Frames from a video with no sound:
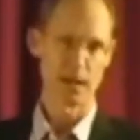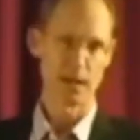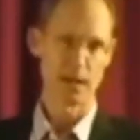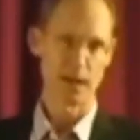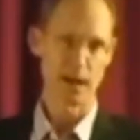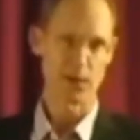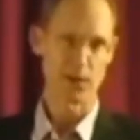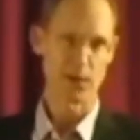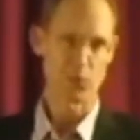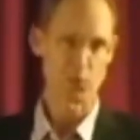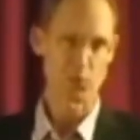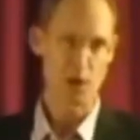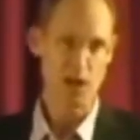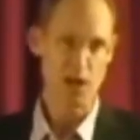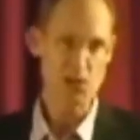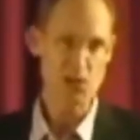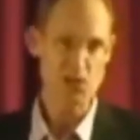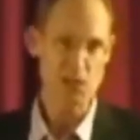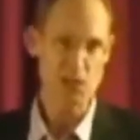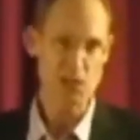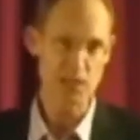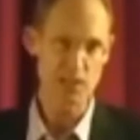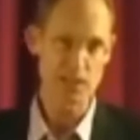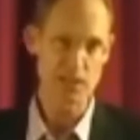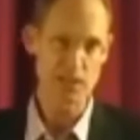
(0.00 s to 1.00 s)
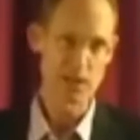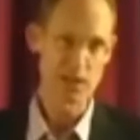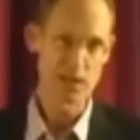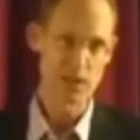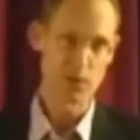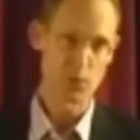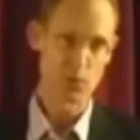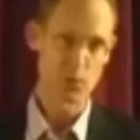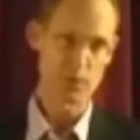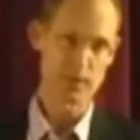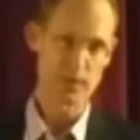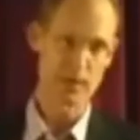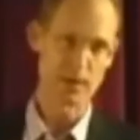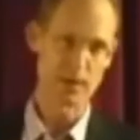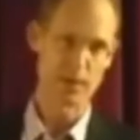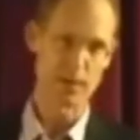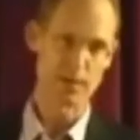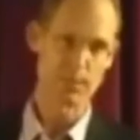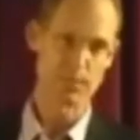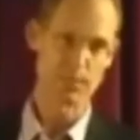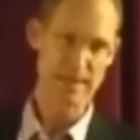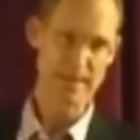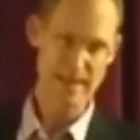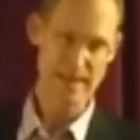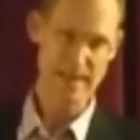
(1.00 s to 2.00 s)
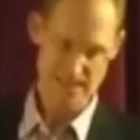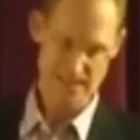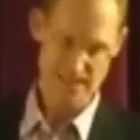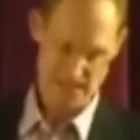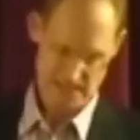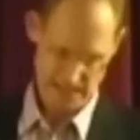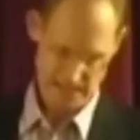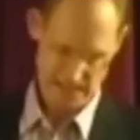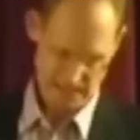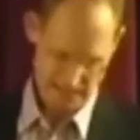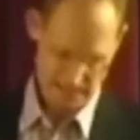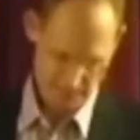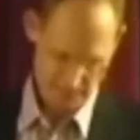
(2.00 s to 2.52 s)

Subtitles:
a Russian with a PhD